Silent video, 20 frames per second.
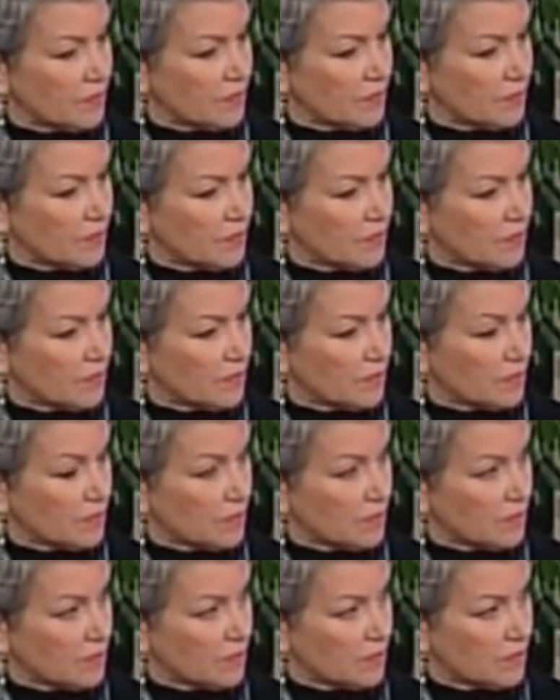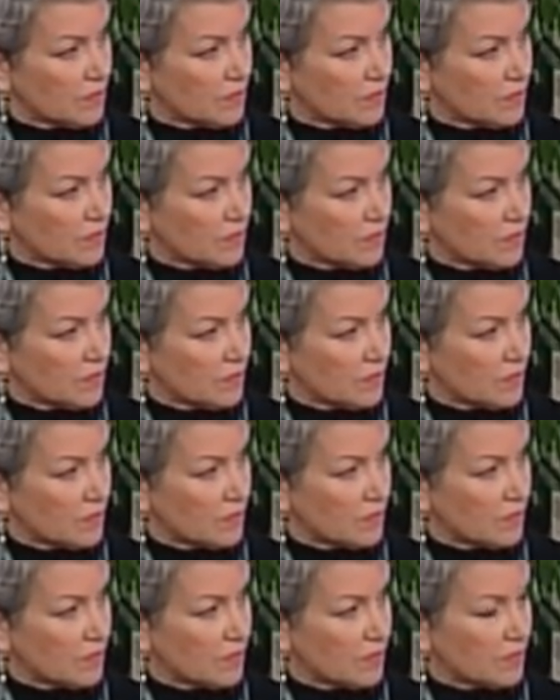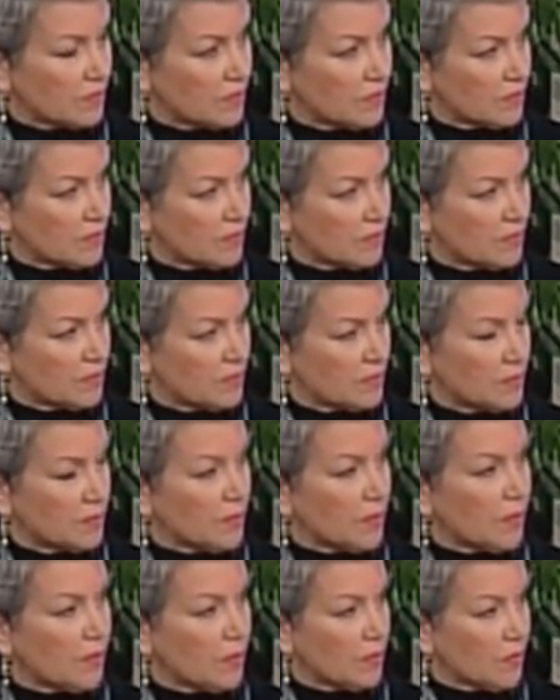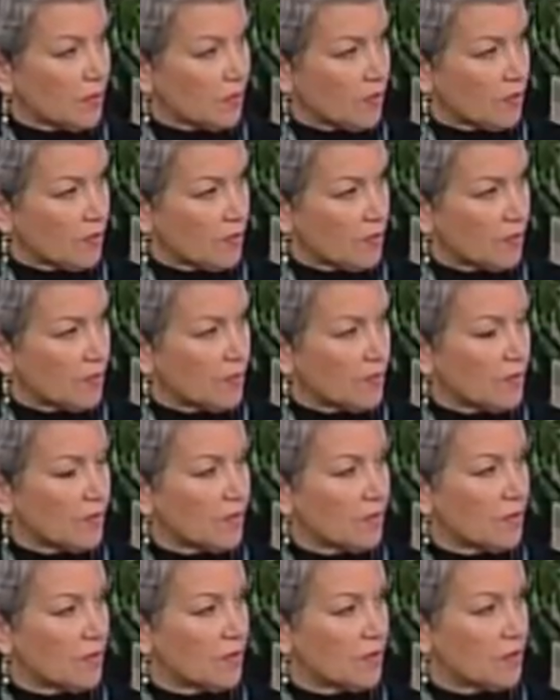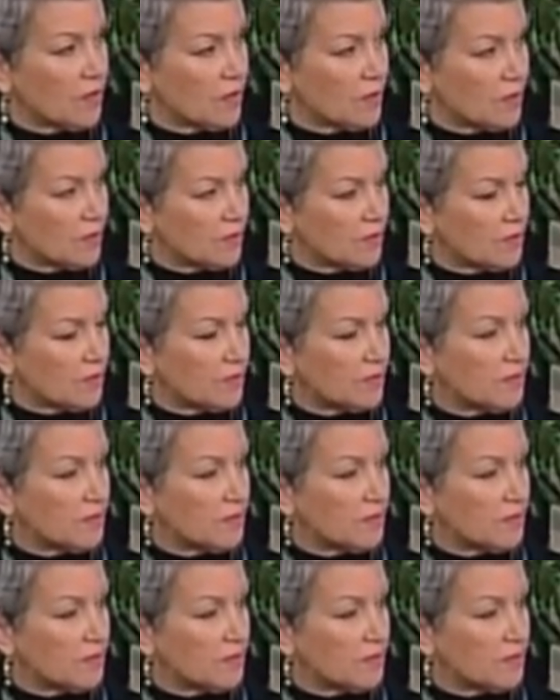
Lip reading: No words are spoken by the person on screen.